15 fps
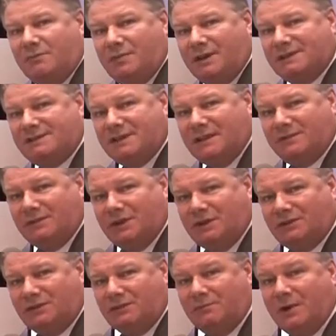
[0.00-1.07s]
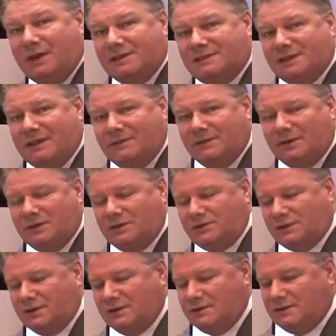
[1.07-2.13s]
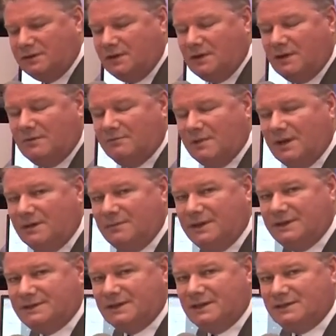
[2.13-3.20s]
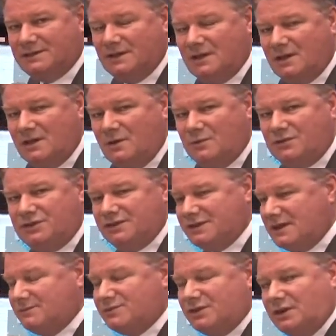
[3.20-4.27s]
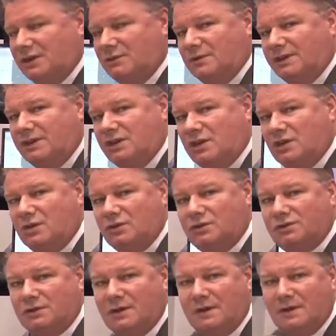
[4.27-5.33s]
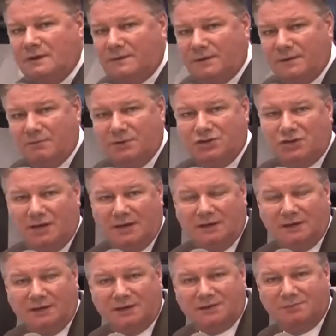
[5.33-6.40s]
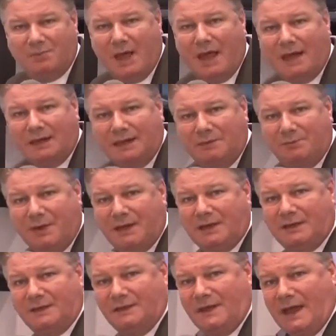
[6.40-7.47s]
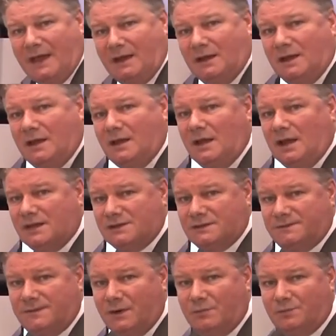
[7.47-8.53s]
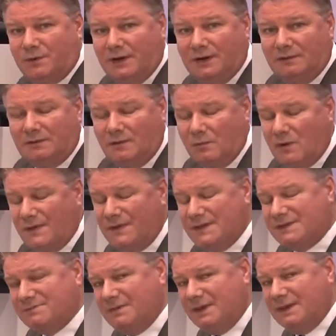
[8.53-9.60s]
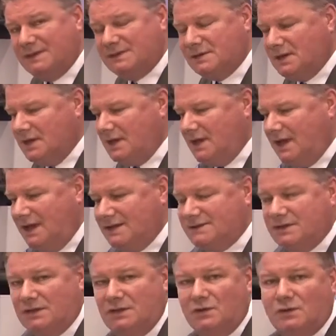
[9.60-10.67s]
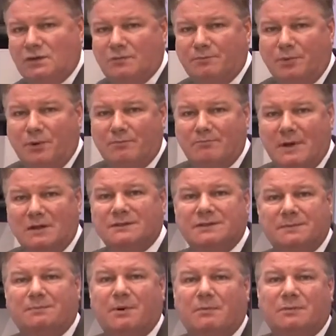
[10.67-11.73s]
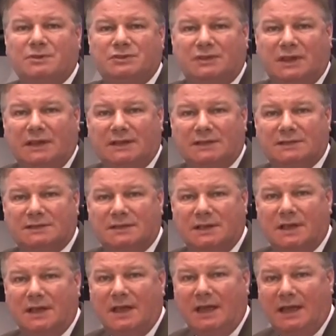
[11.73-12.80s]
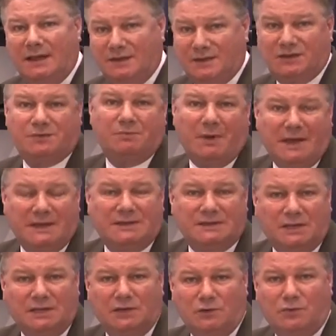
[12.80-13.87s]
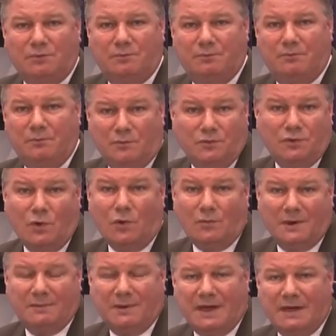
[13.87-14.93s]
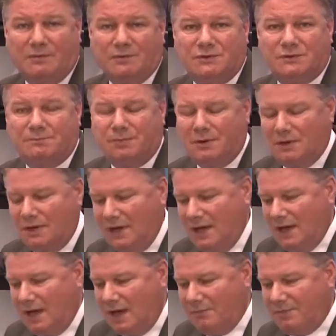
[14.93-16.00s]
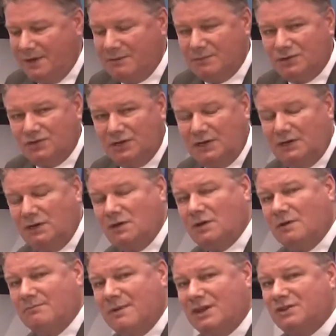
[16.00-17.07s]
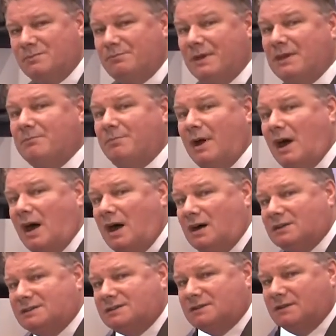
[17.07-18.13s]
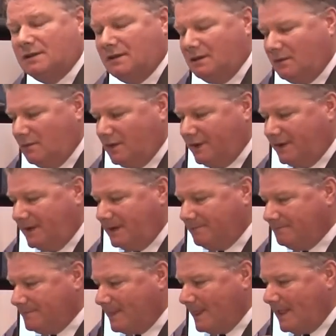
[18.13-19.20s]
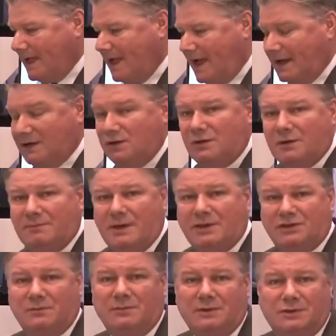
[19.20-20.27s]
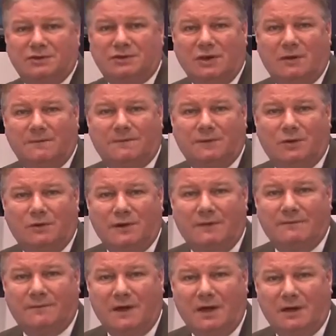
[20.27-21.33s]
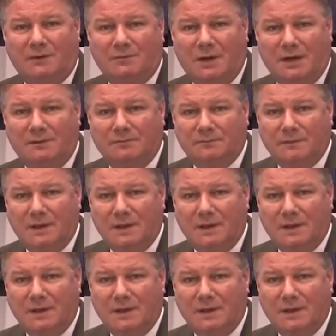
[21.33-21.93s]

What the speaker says: by 700 by 700 millimeters, which is absolutely huge for a machine that's barely bigger than that as a footprint. And what this means is that you can put multiple machines in the space that you would normally be able to put a big machine. You can measure big parts with it, and you can measure them in a shop floor environment.